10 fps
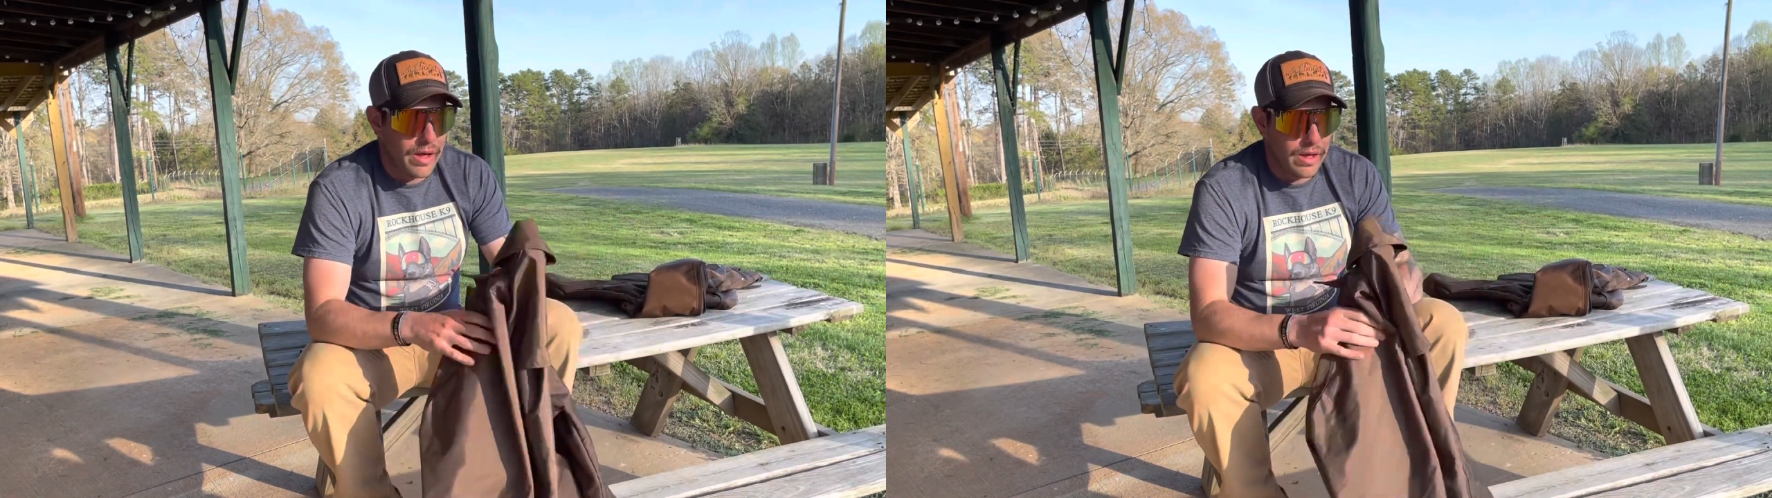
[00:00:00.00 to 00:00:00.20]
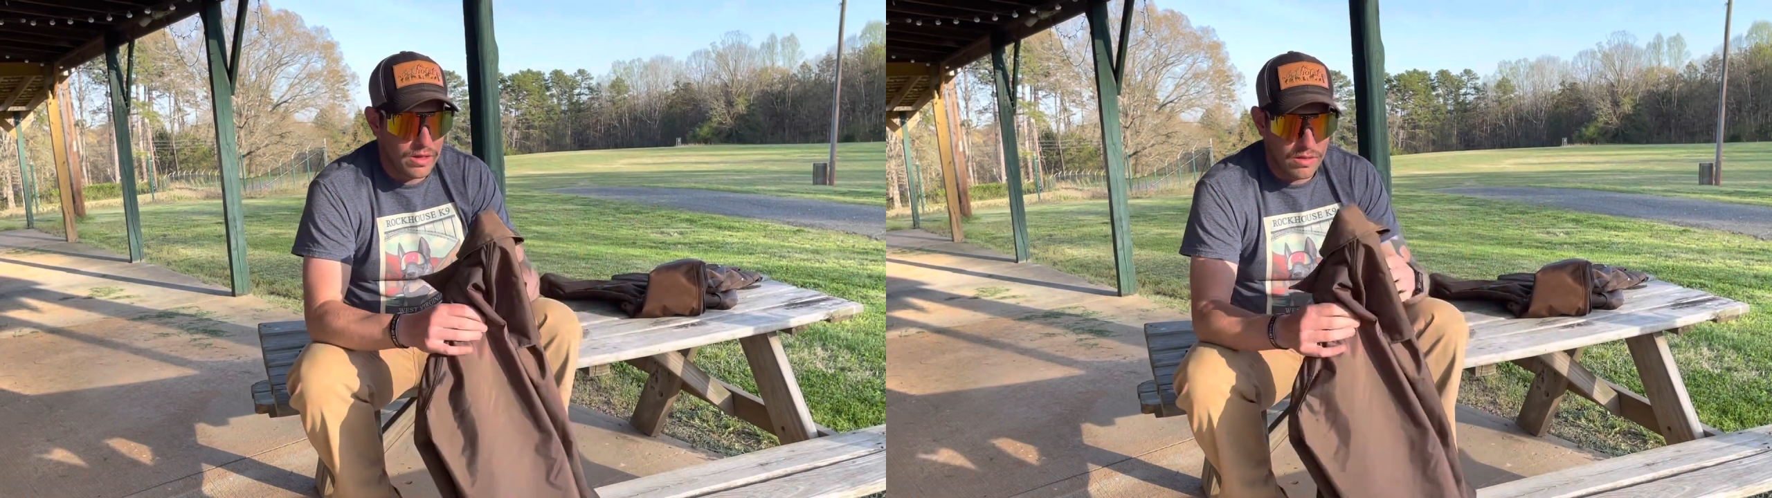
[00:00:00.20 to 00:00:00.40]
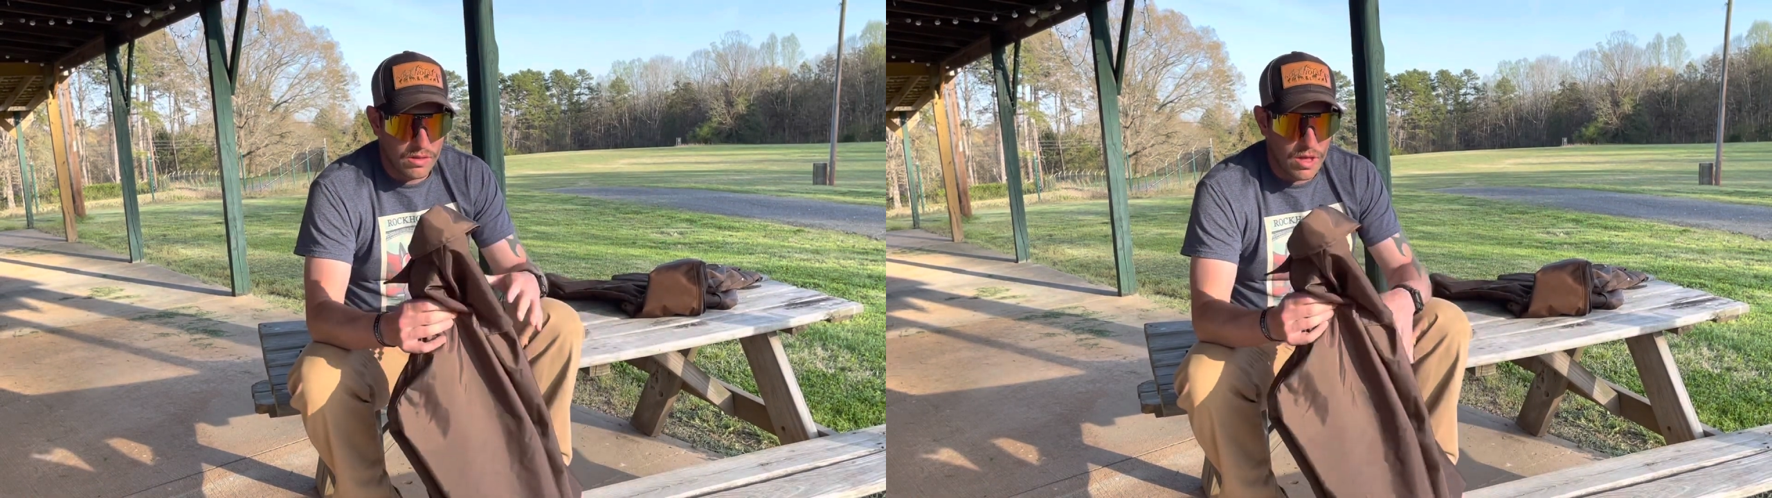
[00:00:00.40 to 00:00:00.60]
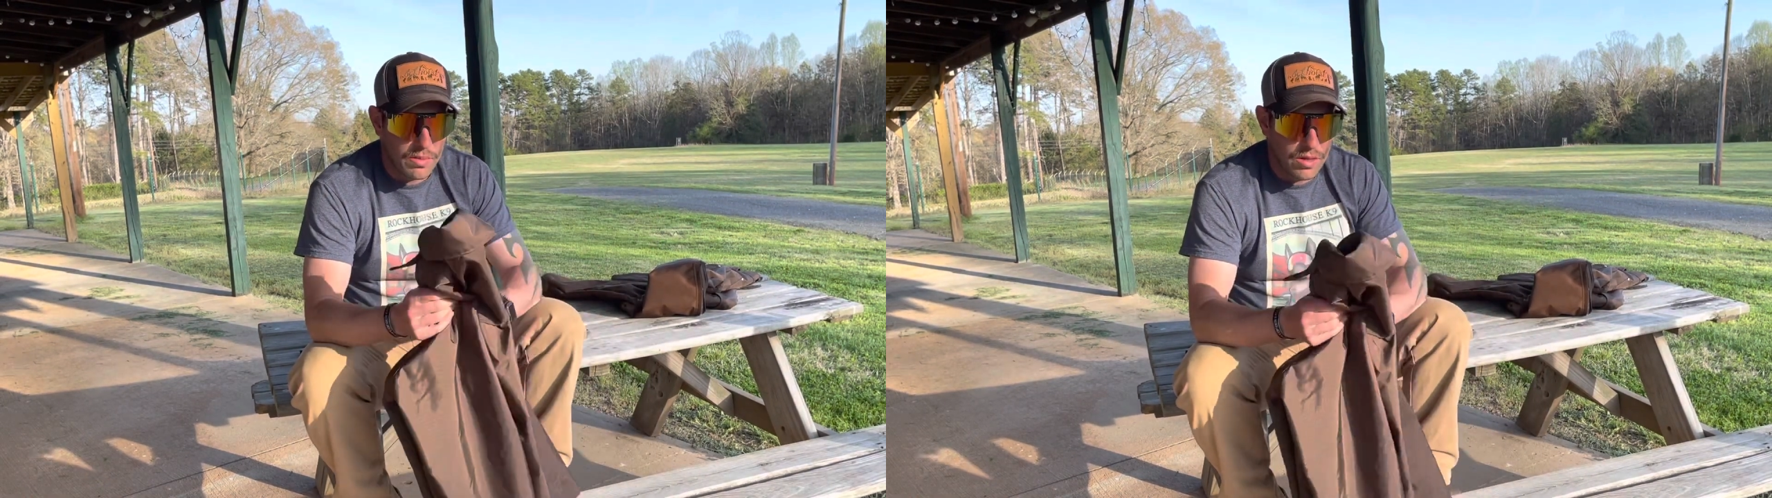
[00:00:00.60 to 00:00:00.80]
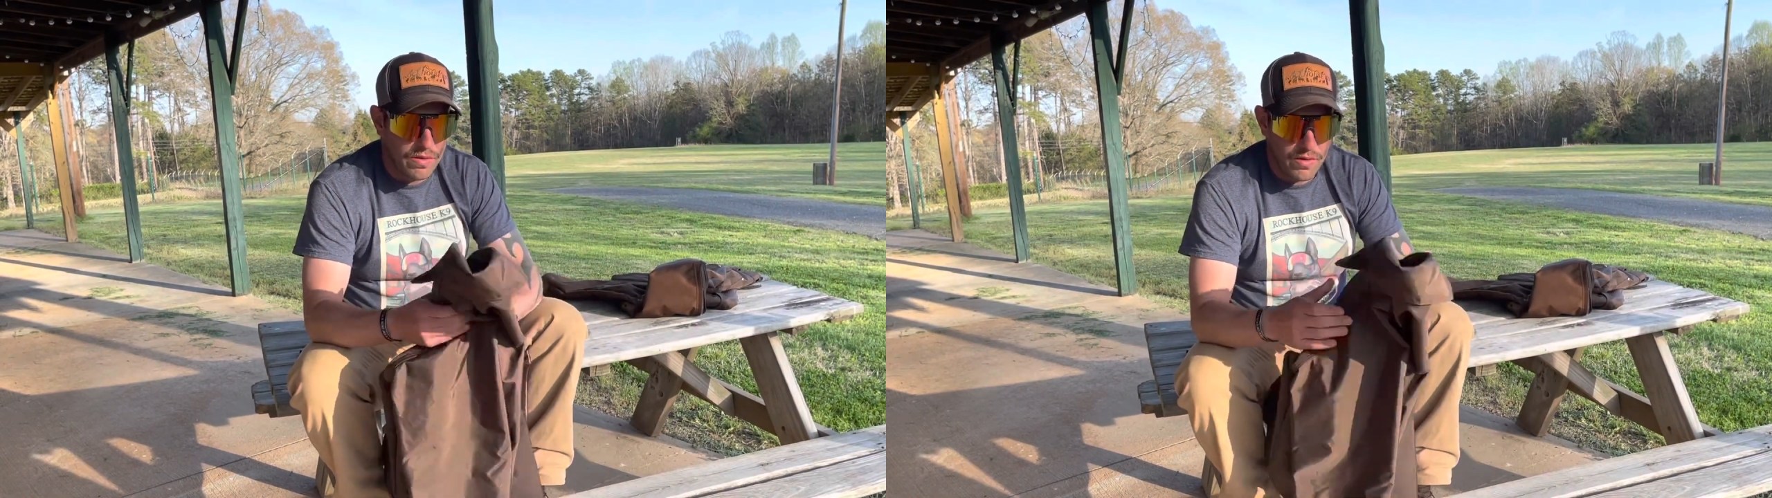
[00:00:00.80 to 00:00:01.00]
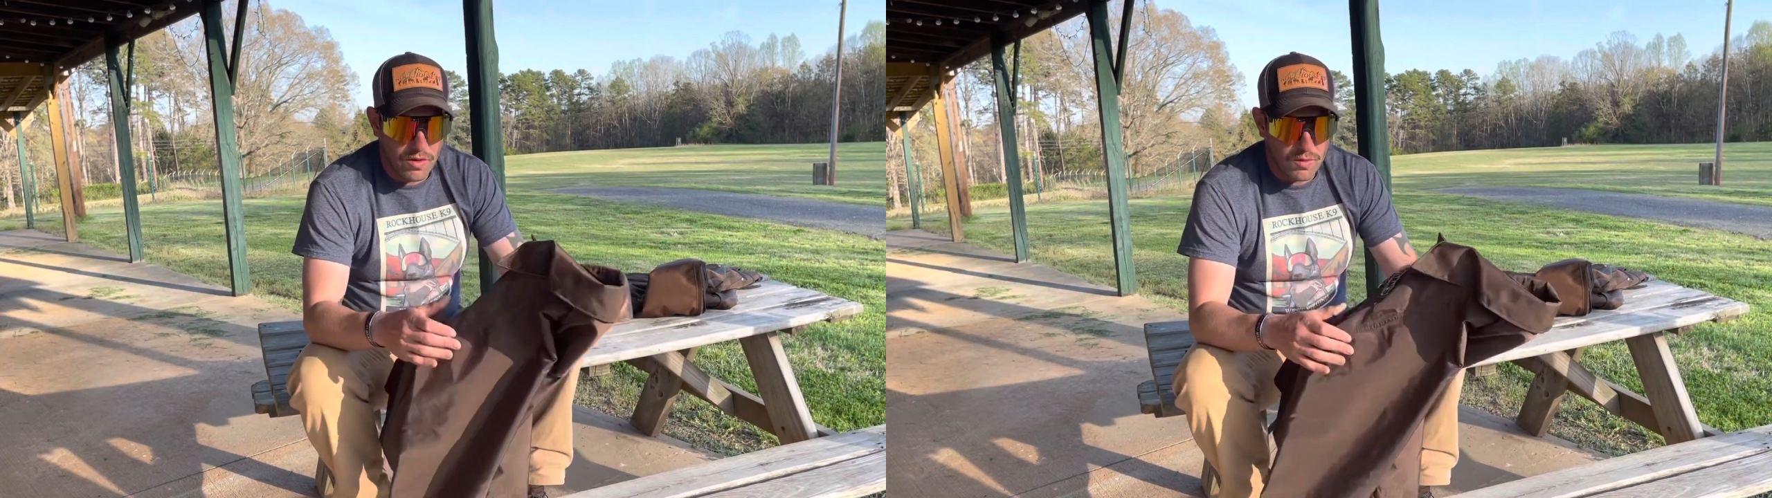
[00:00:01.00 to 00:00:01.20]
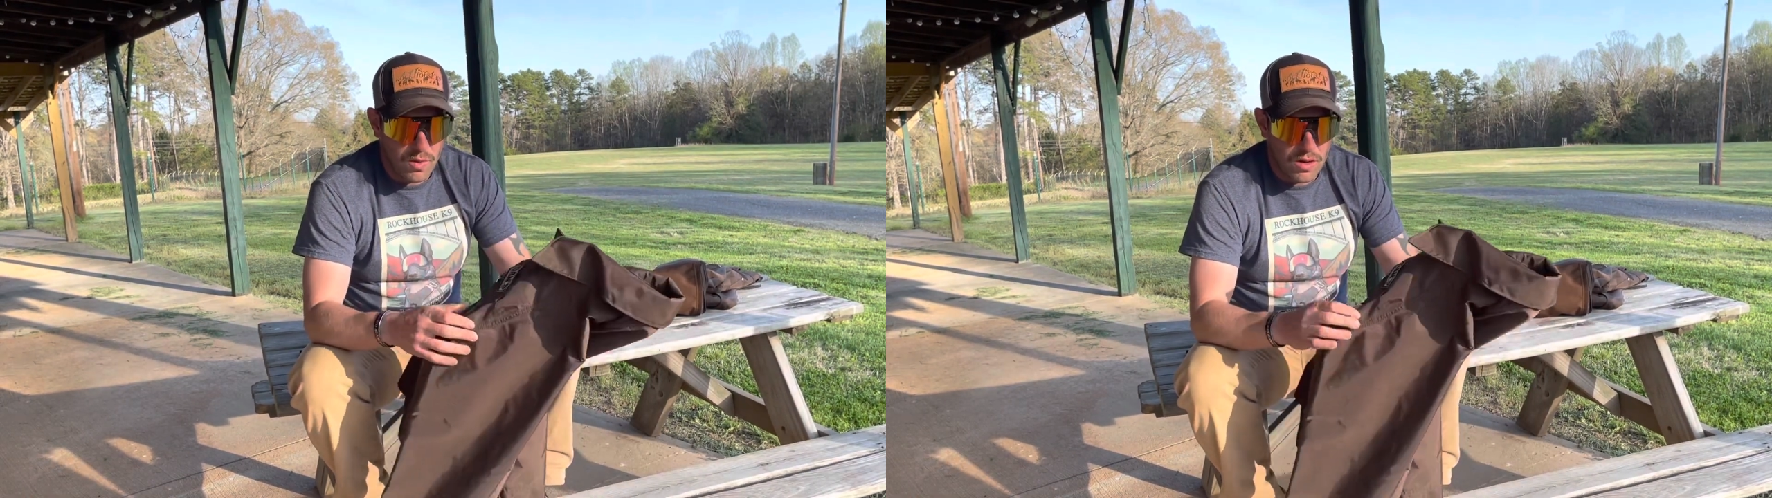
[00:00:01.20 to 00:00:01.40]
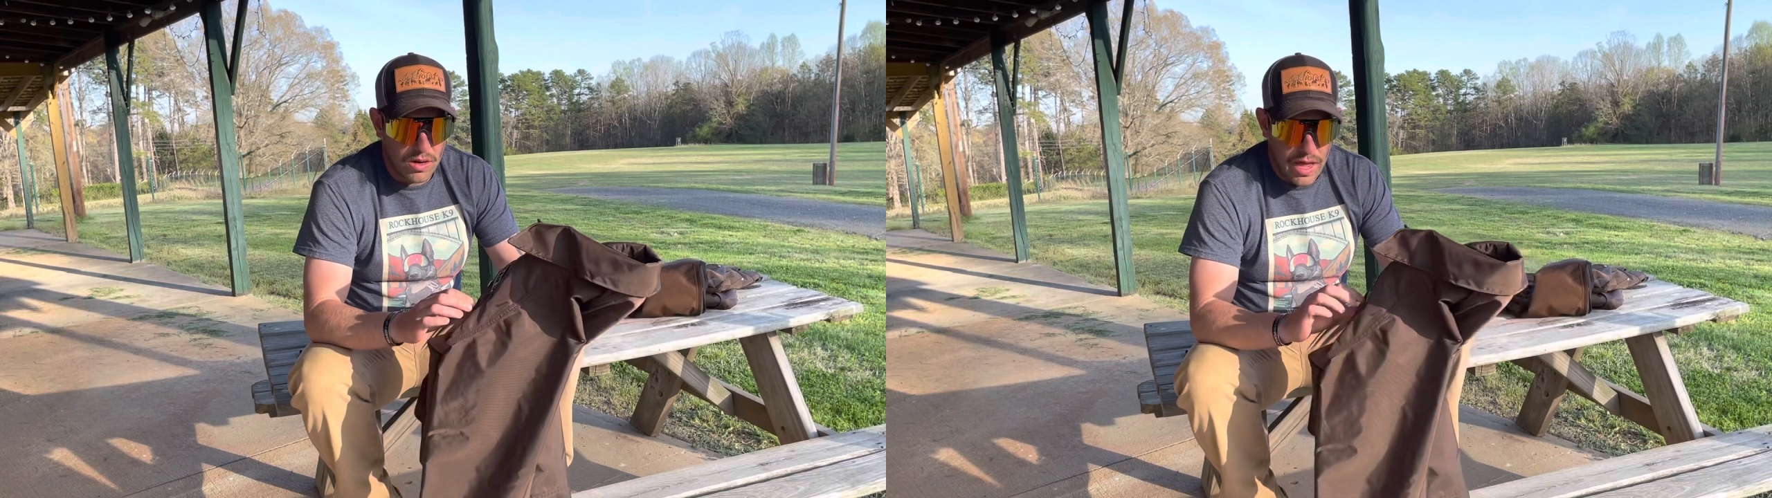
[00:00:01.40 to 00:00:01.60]
I just jumped on the first
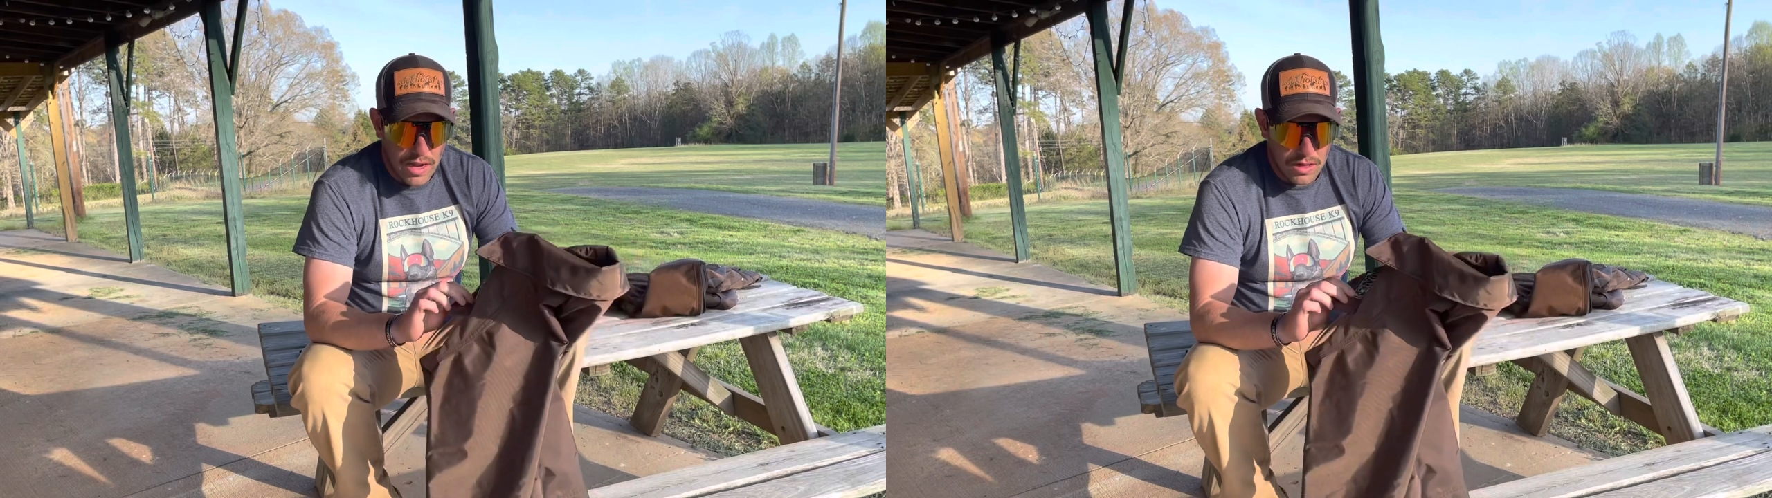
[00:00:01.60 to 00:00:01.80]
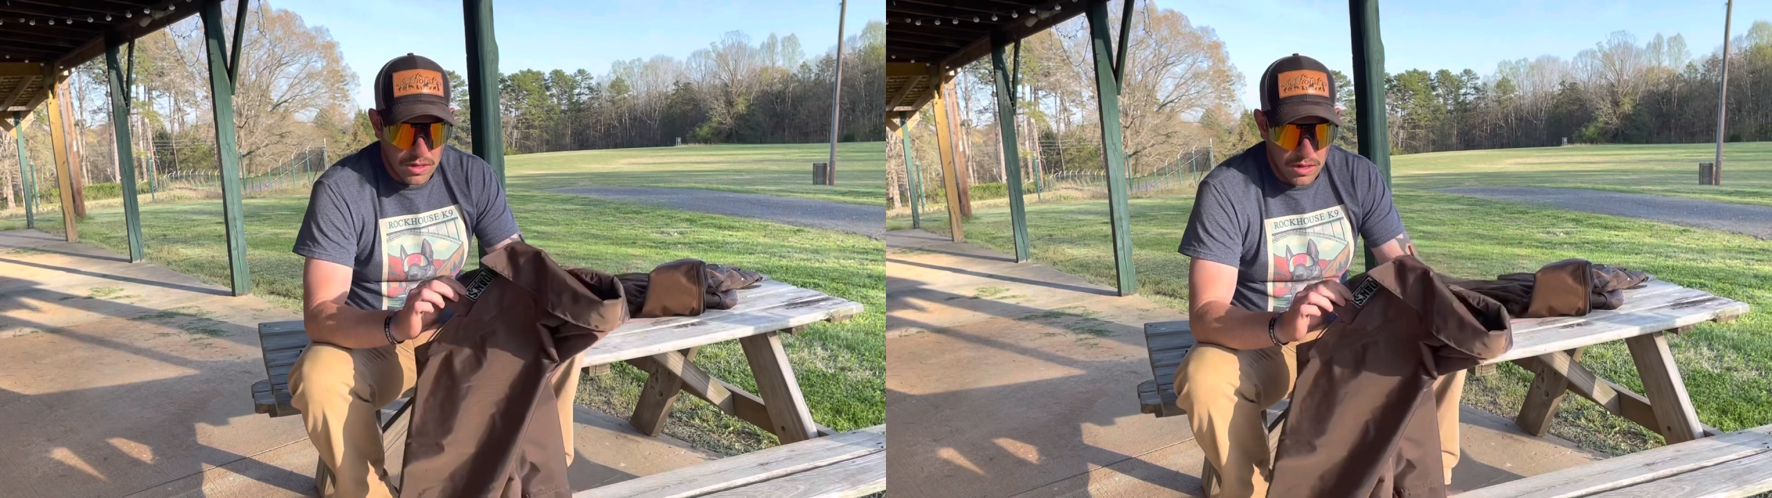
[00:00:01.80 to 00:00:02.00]
one and had it sent